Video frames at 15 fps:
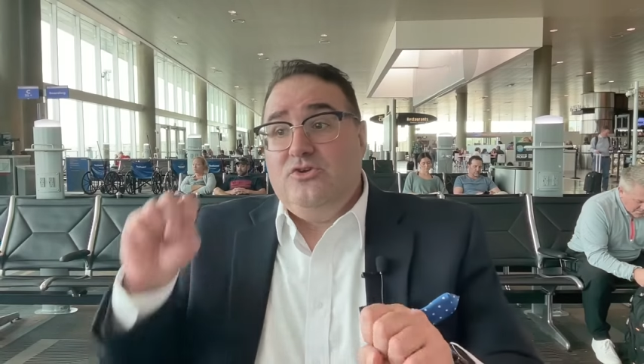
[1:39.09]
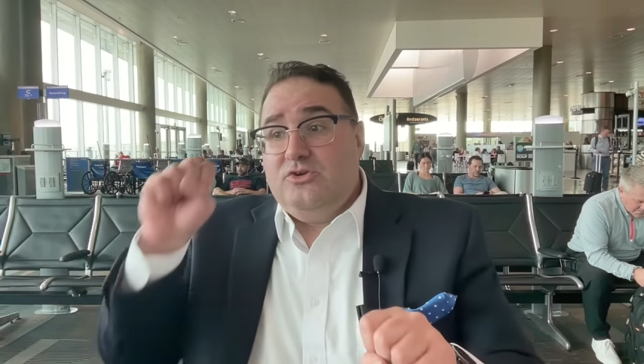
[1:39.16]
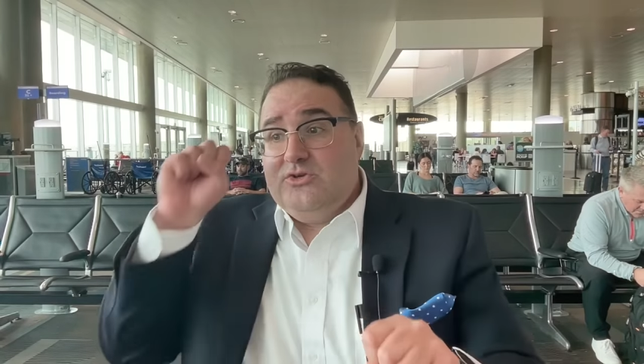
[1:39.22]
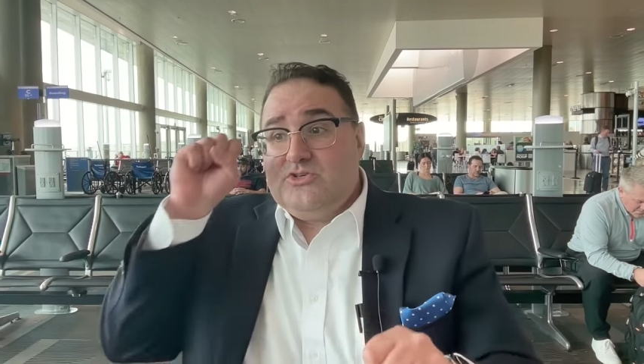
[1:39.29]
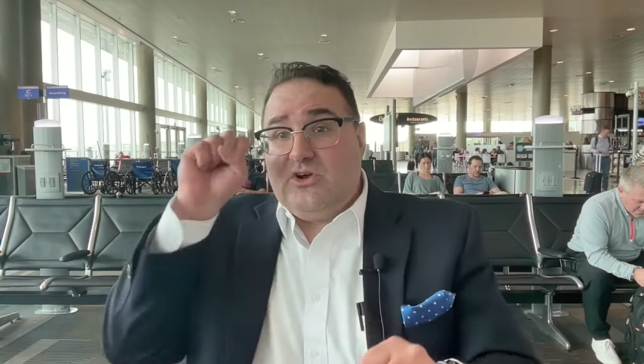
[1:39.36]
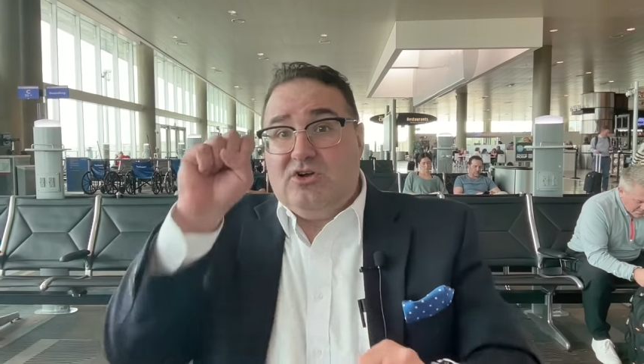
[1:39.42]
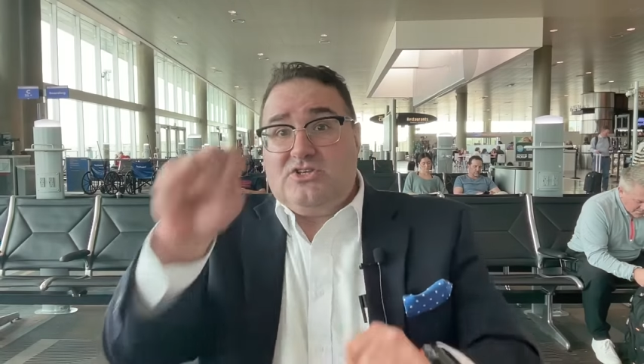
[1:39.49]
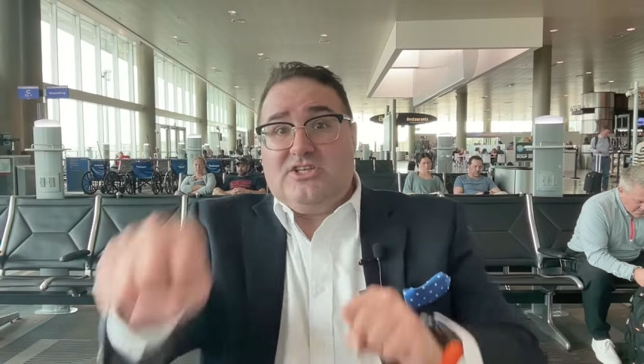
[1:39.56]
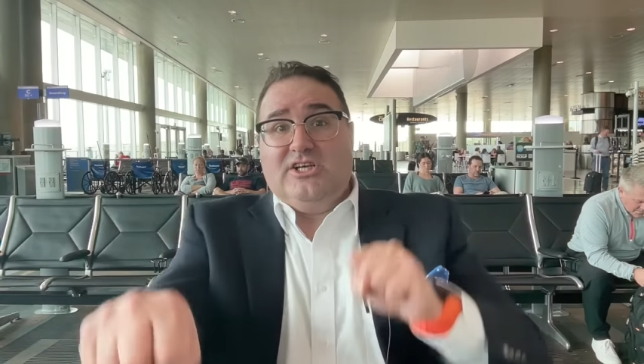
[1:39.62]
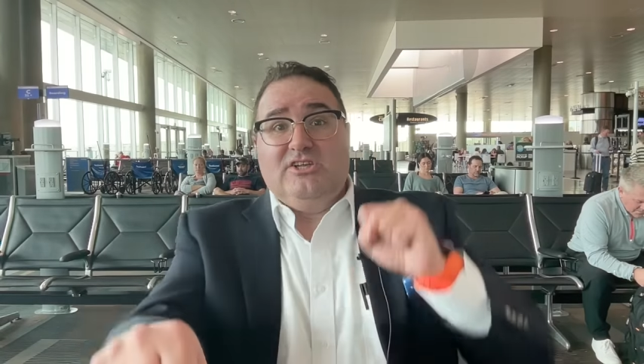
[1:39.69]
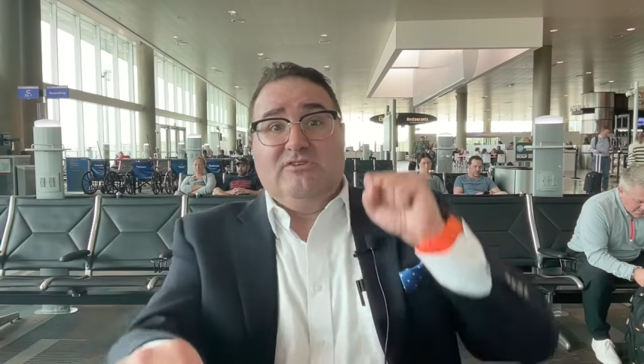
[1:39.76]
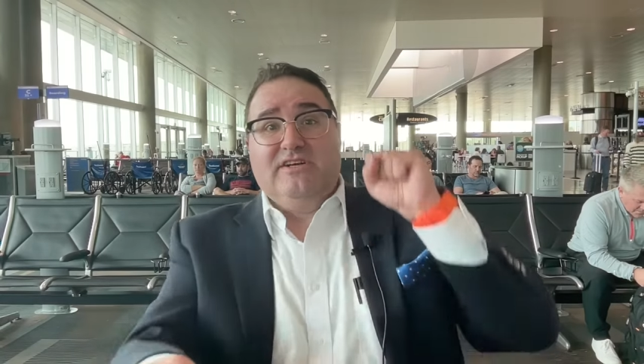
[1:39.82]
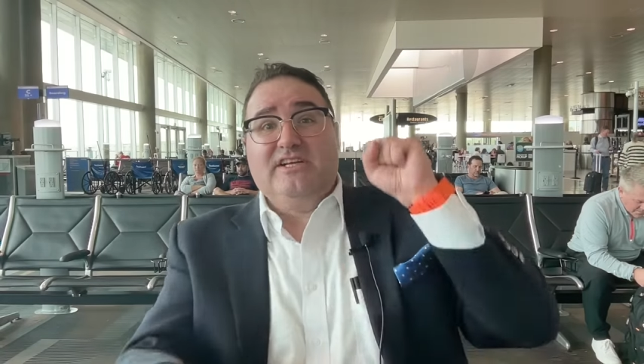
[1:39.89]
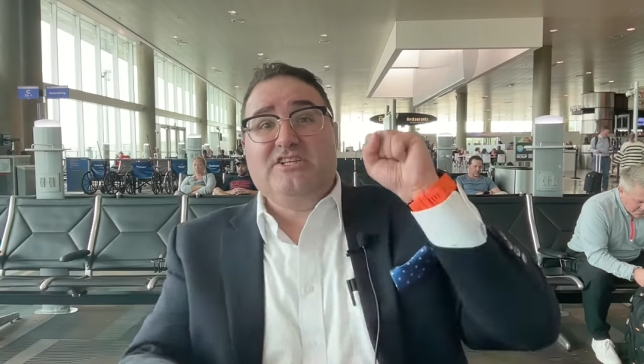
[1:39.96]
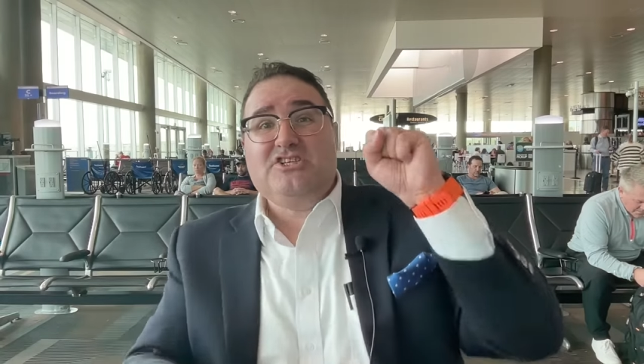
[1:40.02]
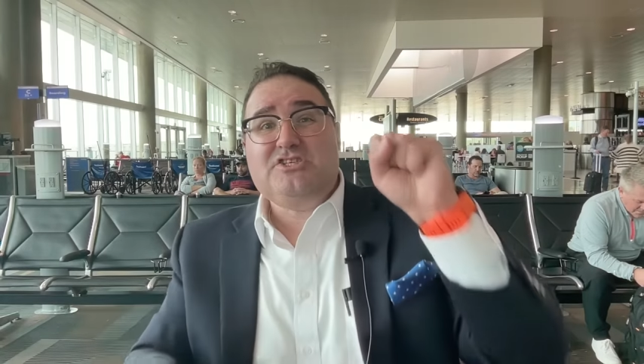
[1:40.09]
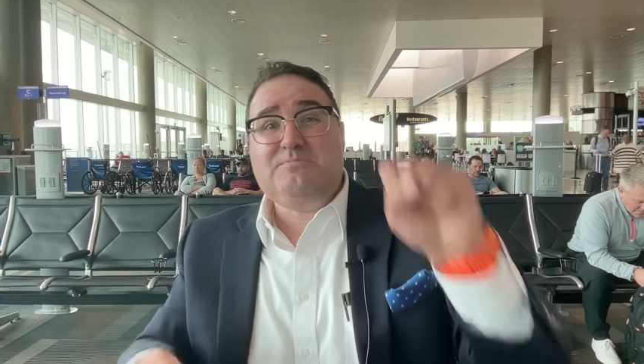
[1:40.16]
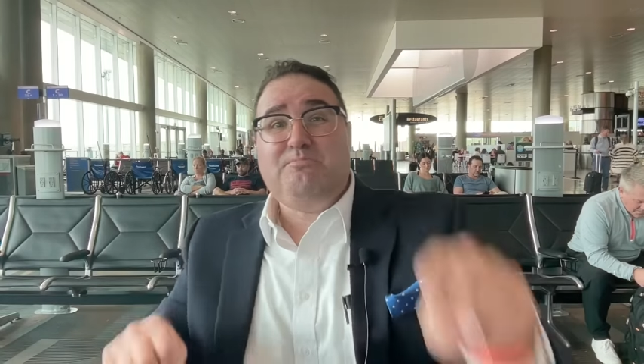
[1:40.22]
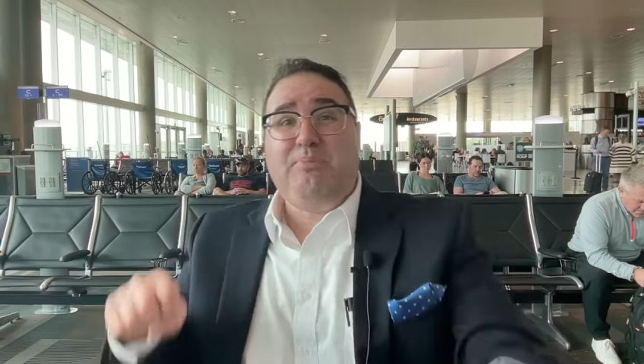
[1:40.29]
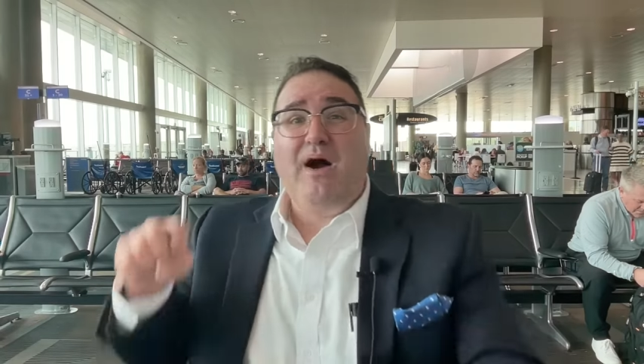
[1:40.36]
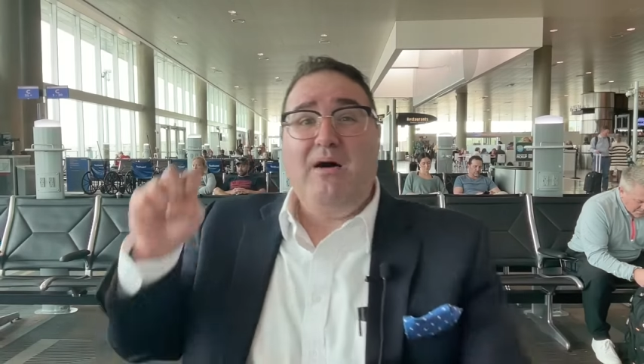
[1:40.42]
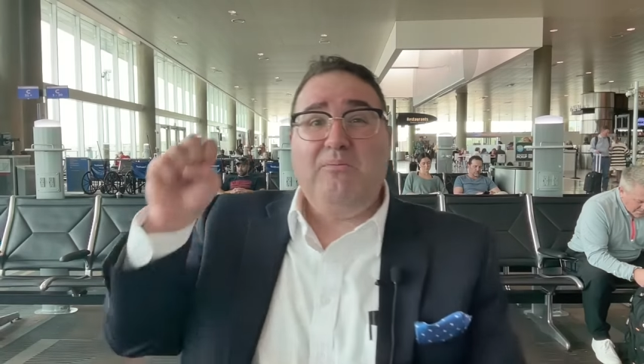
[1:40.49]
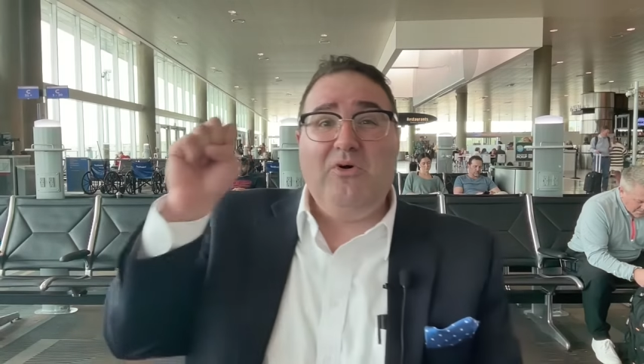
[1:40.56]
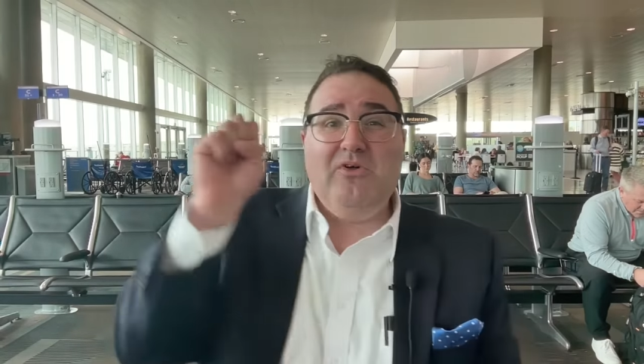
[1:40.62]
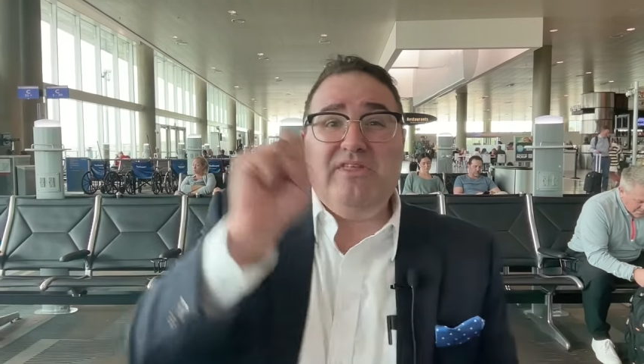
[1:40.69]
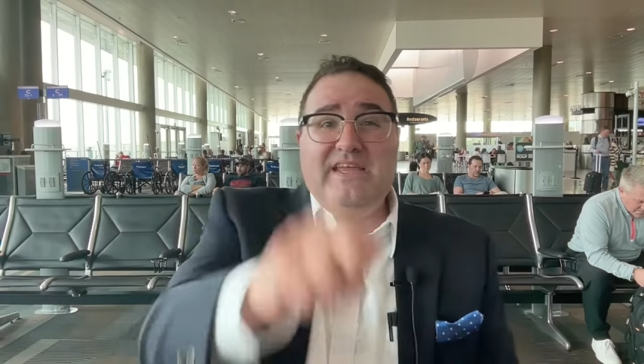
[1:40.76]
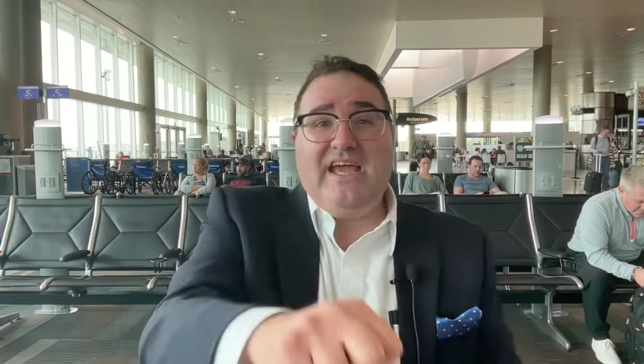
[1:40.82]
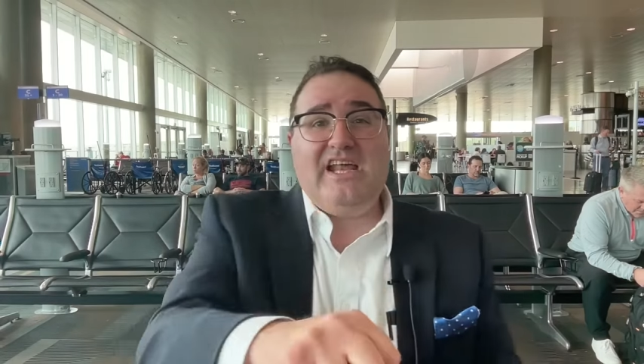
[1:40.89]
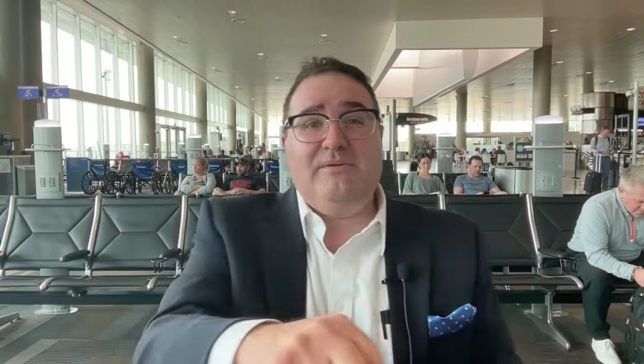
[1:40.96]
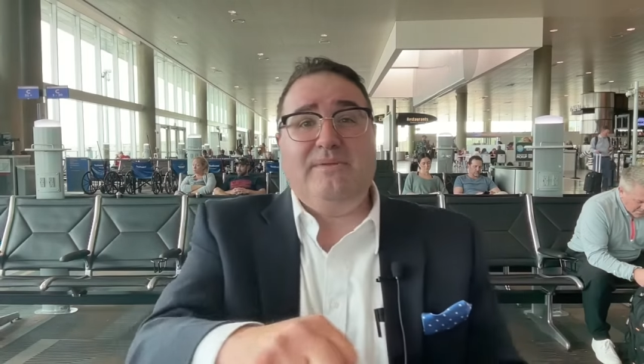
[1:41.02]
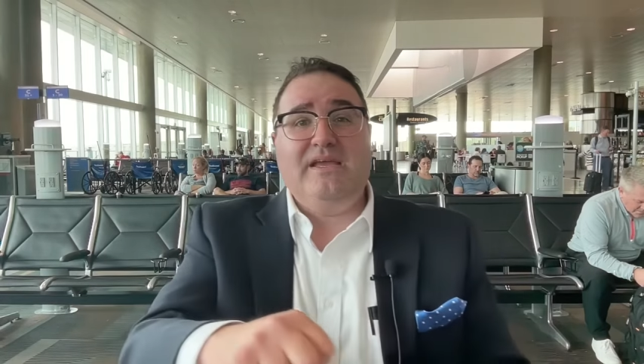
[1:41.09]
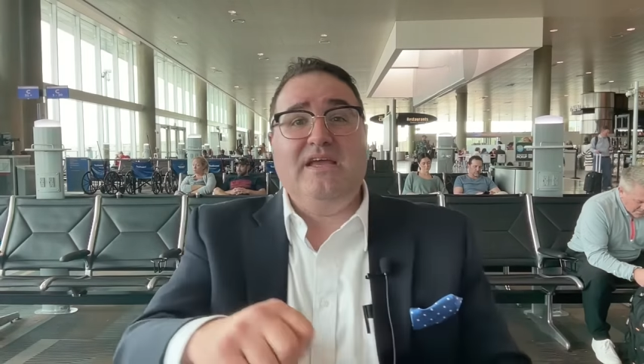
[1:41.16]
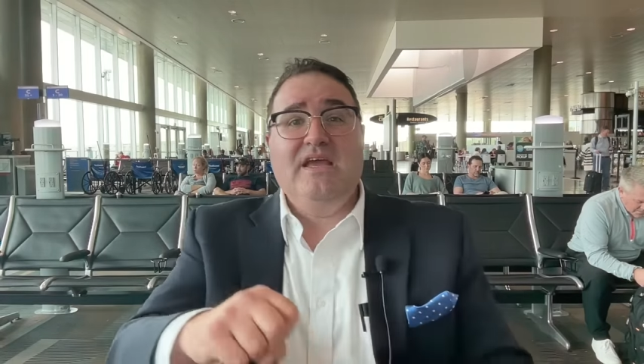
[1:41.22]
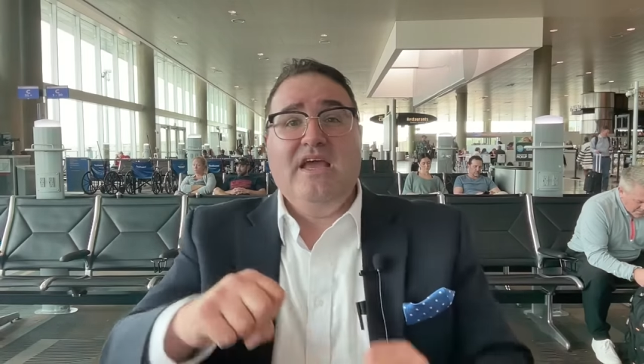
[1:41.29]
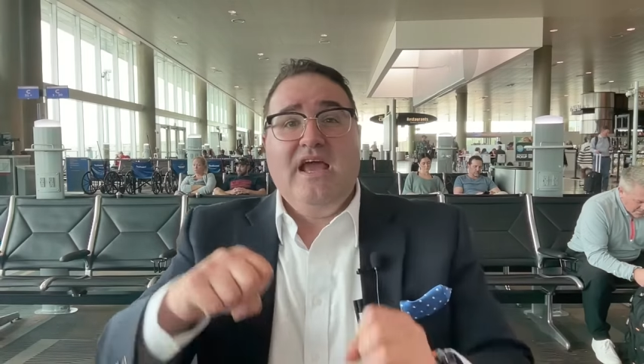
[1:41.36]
use artillery to just pummel the enemy